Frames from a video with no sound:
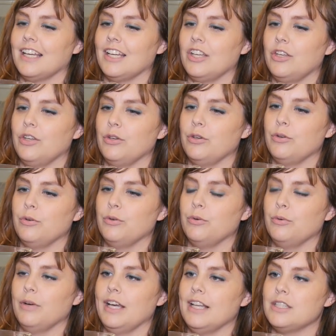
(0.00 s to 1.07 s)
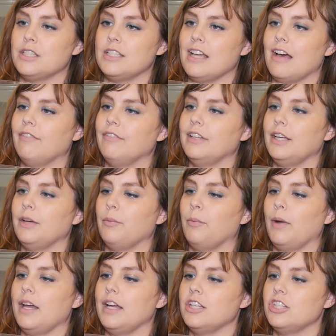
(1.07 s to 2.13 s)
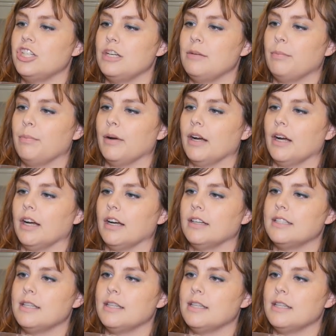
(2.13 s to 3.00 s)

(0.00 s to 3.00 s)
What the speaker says: it's definitely way cheaper